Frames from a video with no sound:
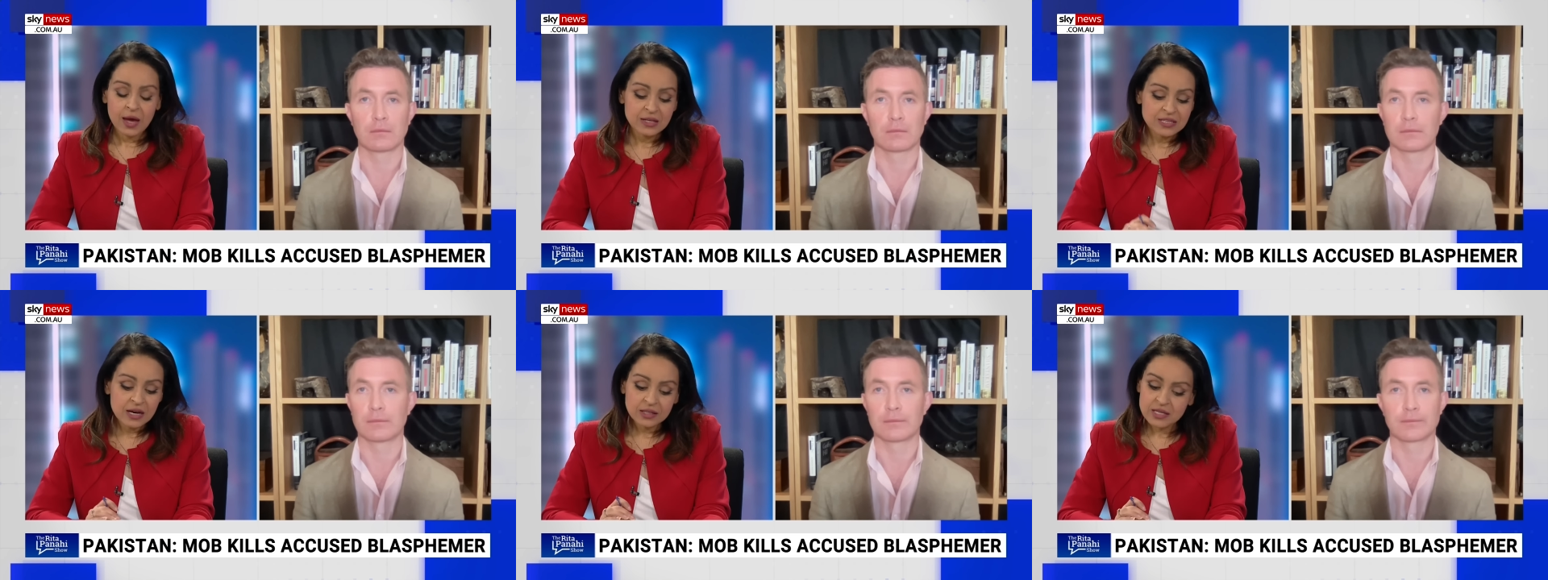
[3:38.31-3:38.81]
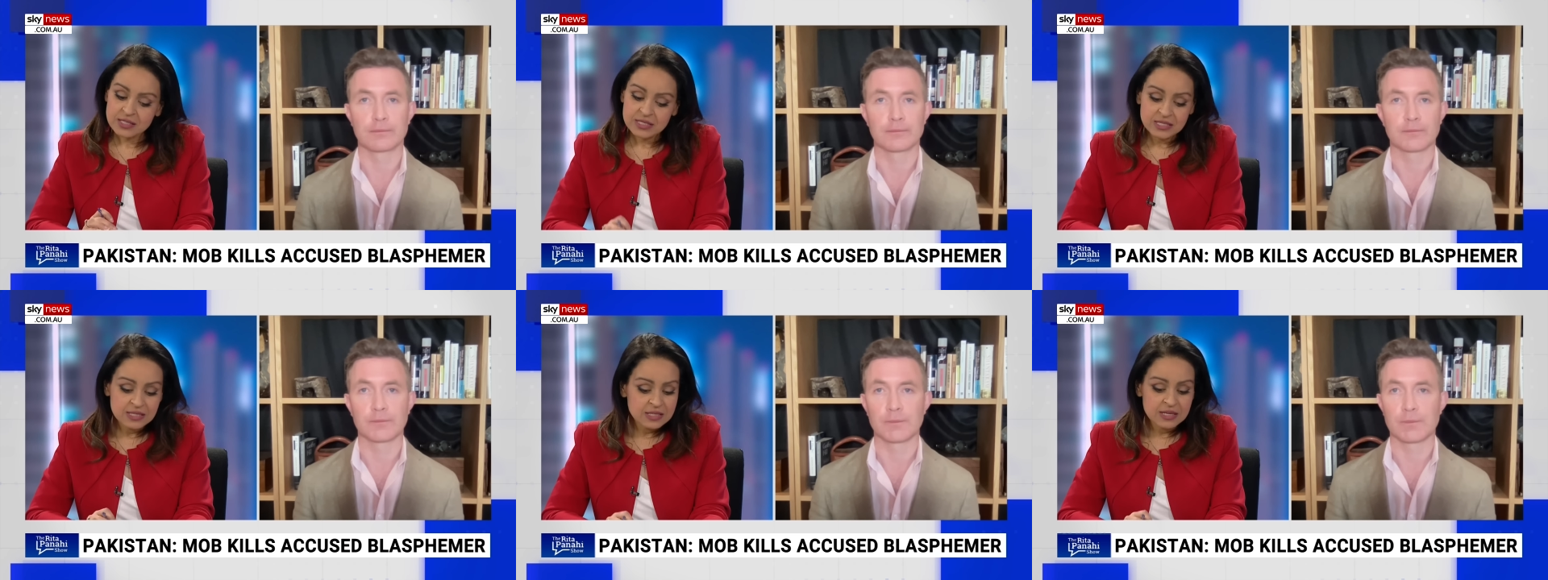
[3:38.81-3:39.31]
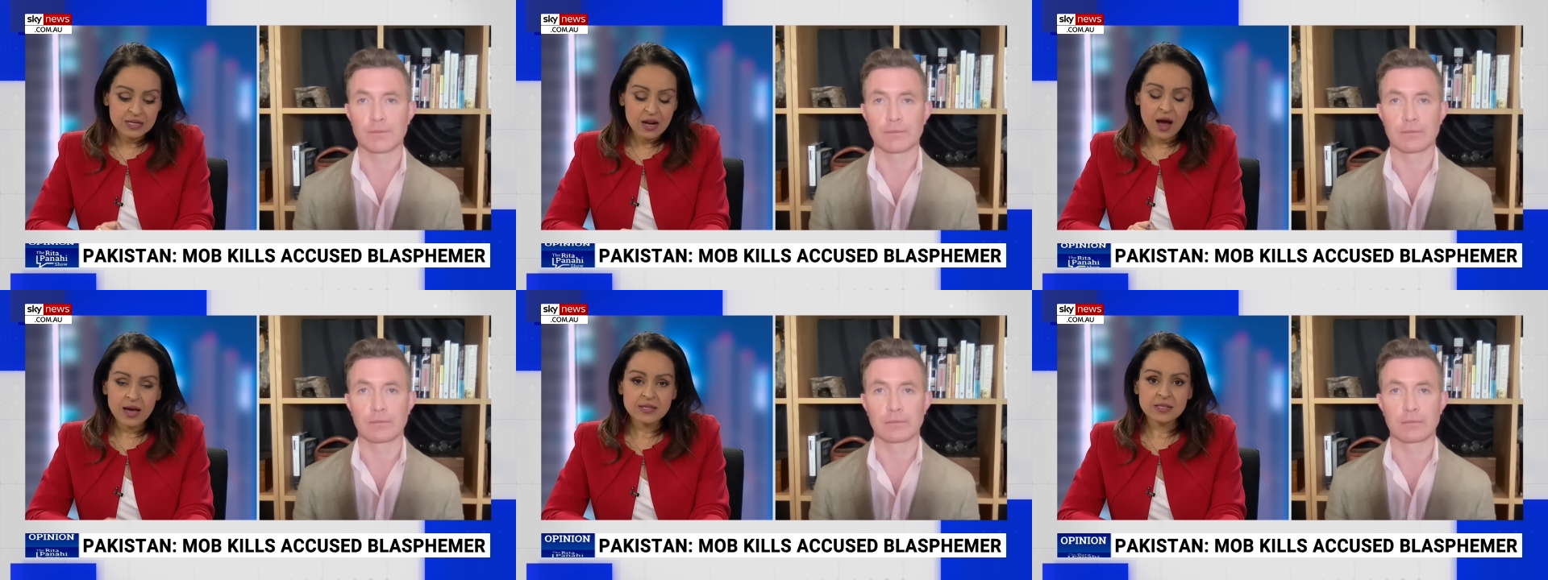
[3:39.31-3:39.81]
Speaker 1: Douglas, this isn't an
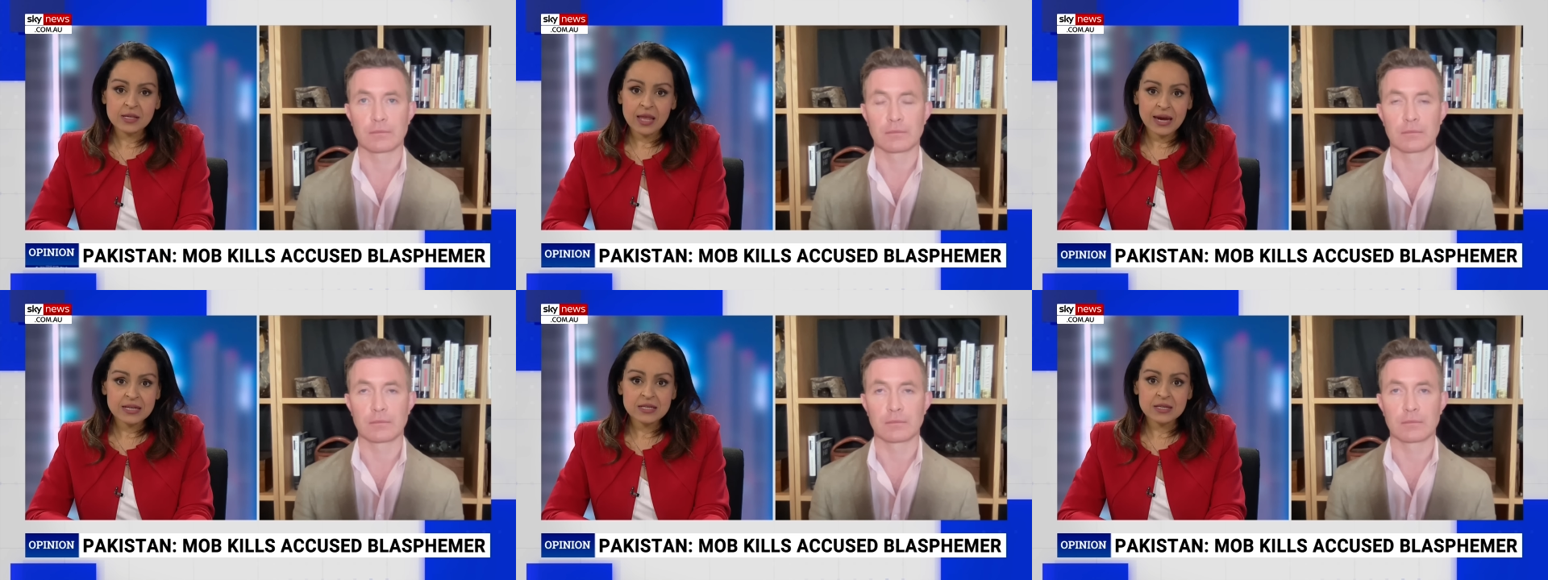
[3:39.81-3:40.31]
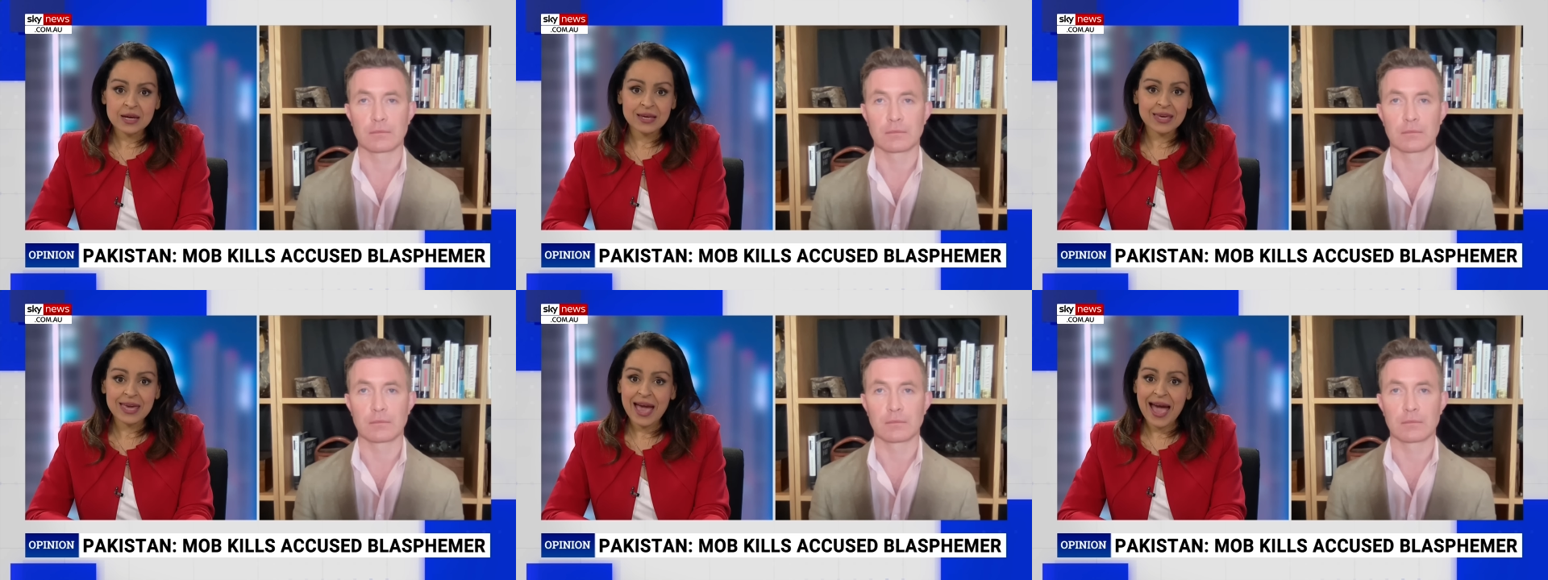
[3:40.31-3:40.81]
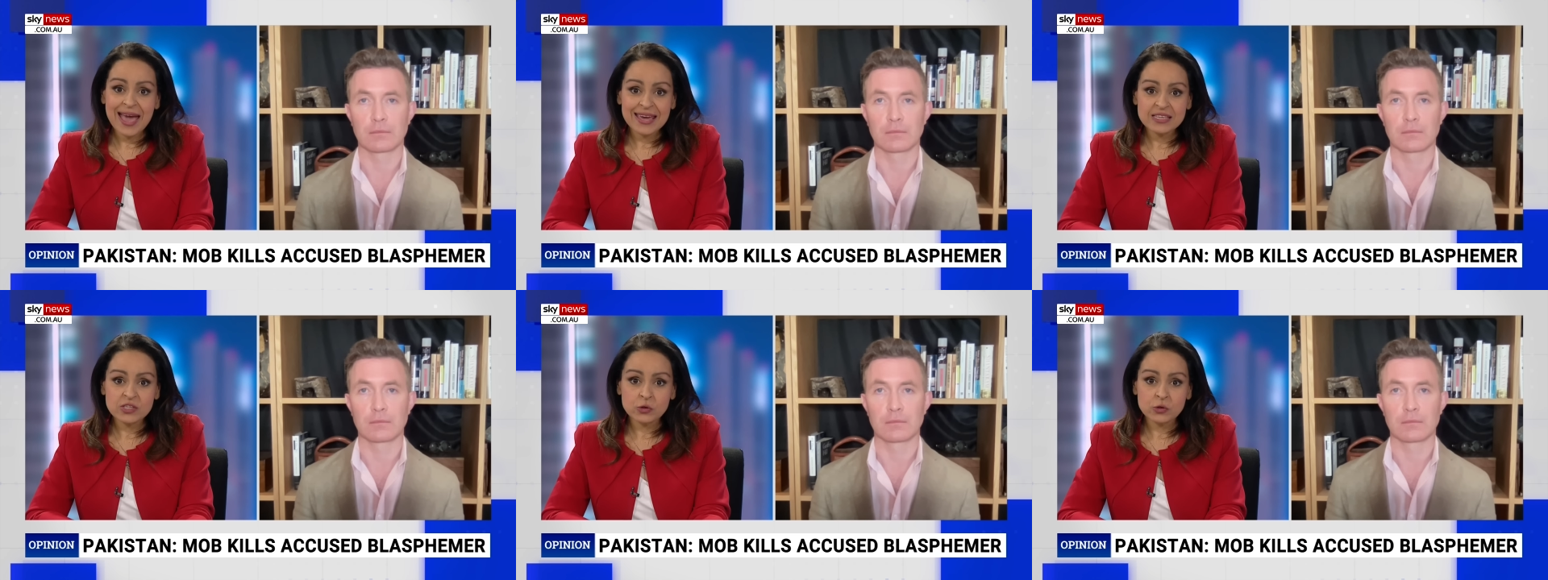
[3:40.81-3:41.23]
isolated case.